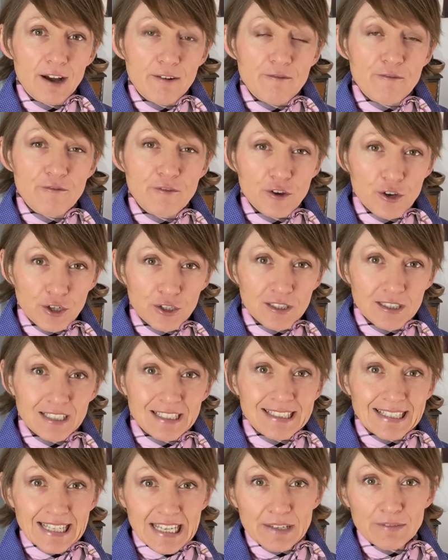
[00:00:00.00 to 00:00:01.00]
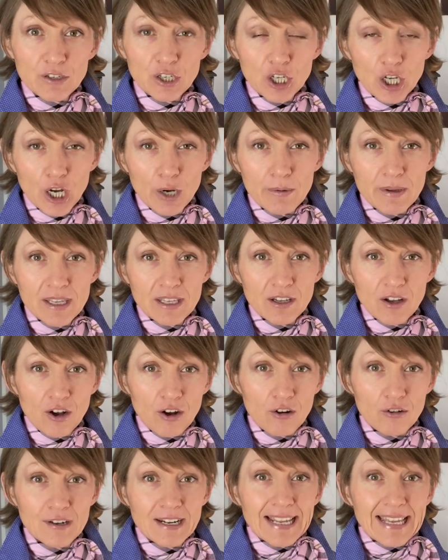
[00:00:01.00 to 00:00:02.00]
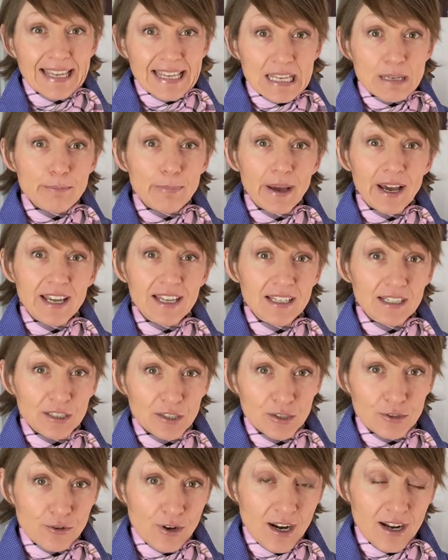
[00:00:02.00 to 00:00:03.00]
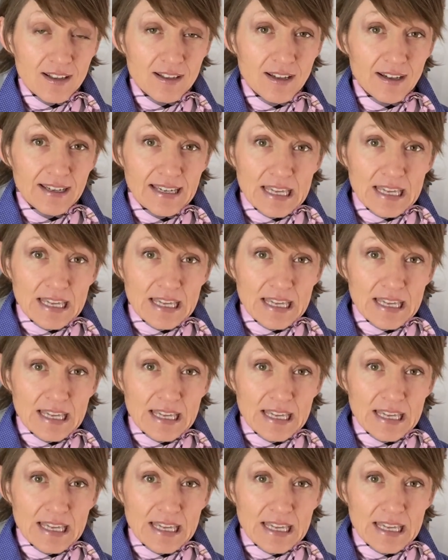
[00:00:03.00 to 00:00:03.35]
versus even going on eBay Australia.